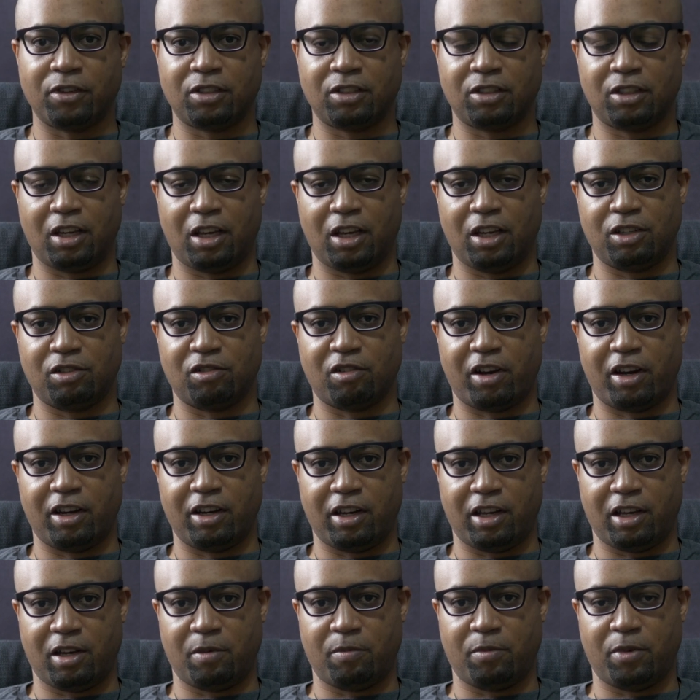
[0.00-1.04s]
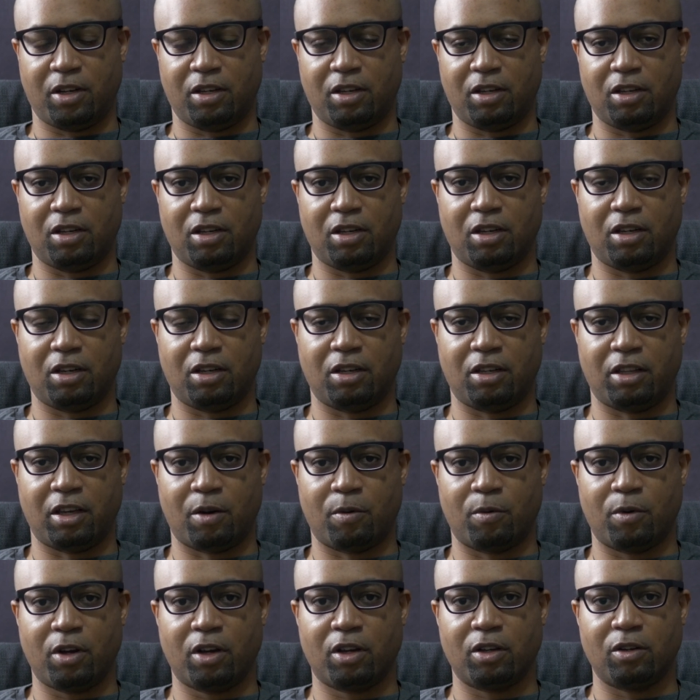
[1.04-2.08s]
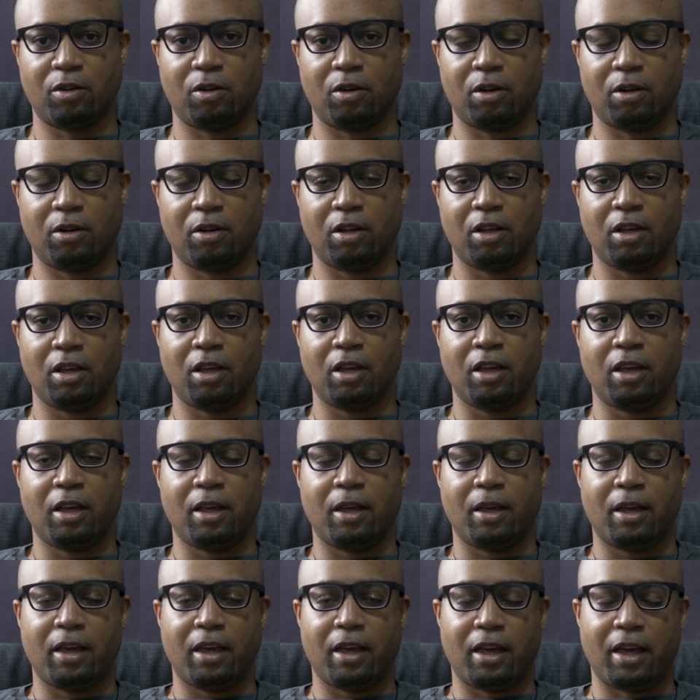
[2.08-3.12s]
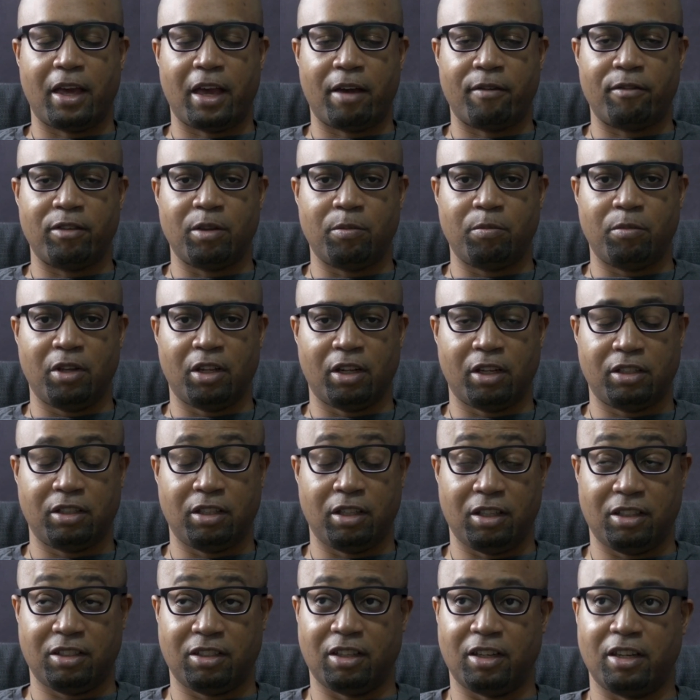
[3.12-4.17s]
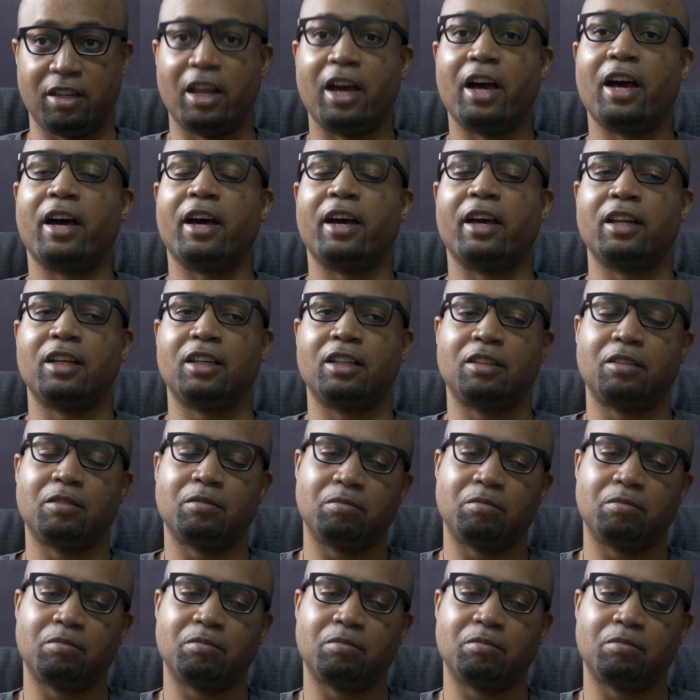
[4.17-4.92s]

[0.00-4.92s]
stage right now, but they're working on having the ability to nod